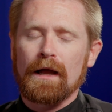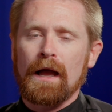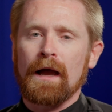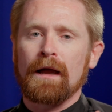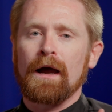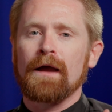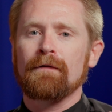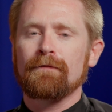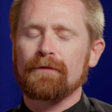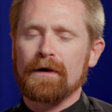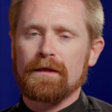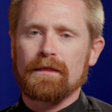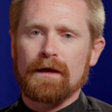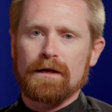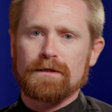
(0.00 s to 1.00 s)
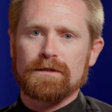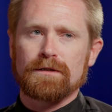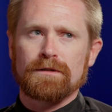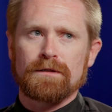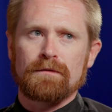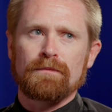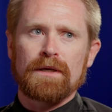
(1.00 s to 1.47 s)
I, I find that
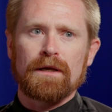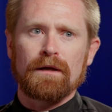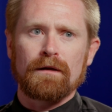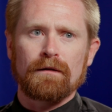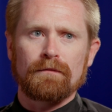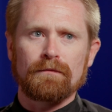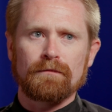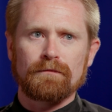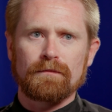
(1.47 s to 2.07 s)
to be